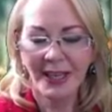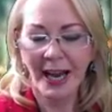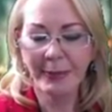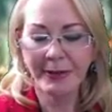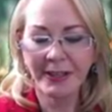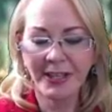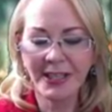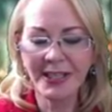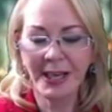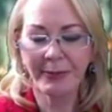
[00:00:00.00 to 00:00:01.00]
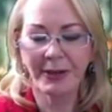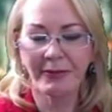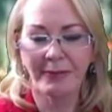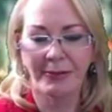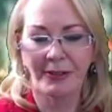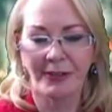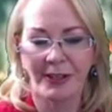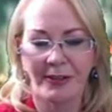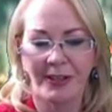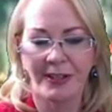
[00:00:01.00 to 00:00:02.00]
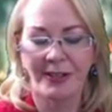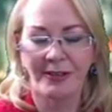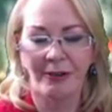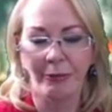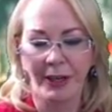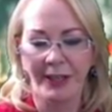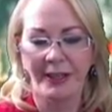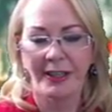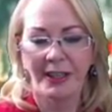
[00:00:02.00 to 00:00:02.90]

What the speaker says: Couple of things happening with Pluto this week.